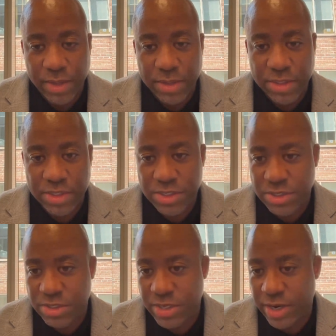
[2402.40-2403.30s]

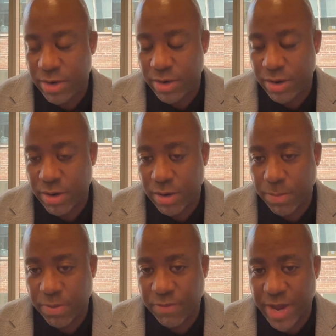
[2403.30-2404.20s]
decisions that are, are, are
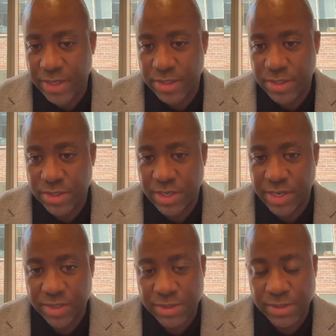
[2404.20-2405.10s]
provided to the
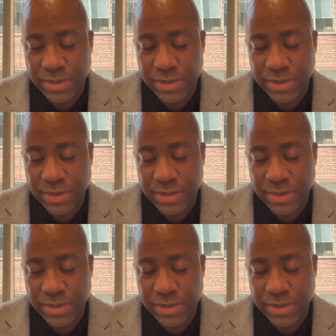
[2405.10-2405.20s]
states?